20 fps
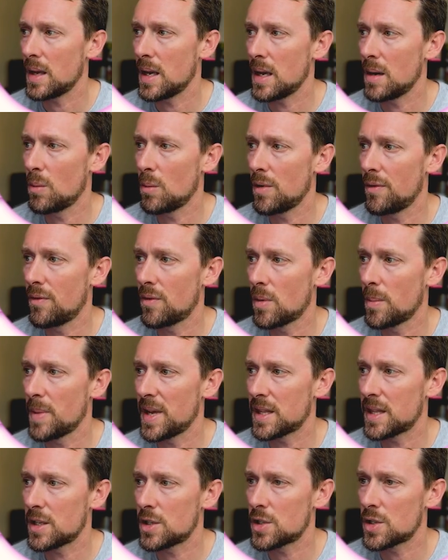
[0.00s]
and we'll
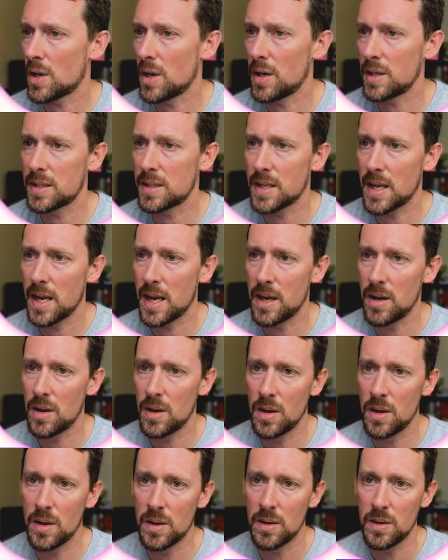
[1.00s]
format the chart
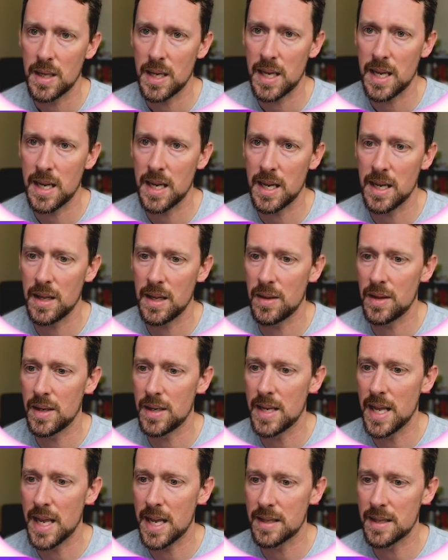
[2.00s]
title and the
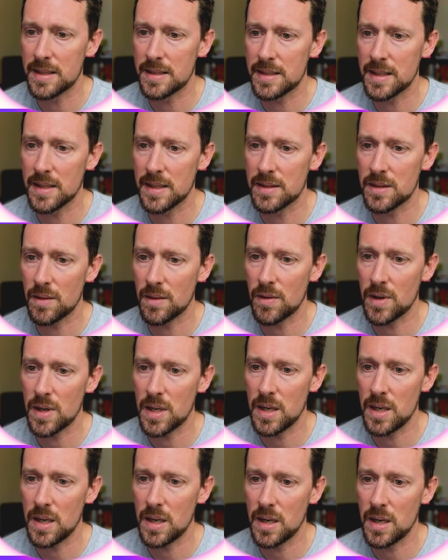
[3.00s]
data sets over
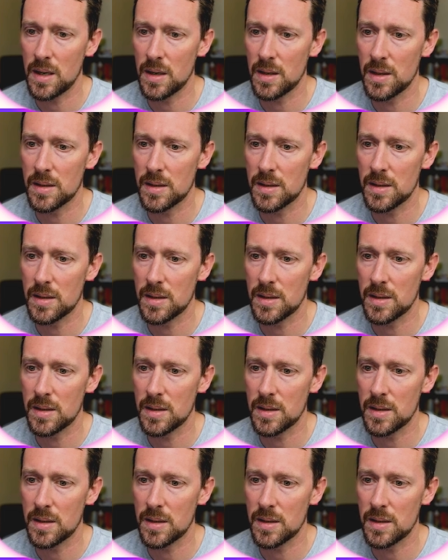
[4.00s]
here.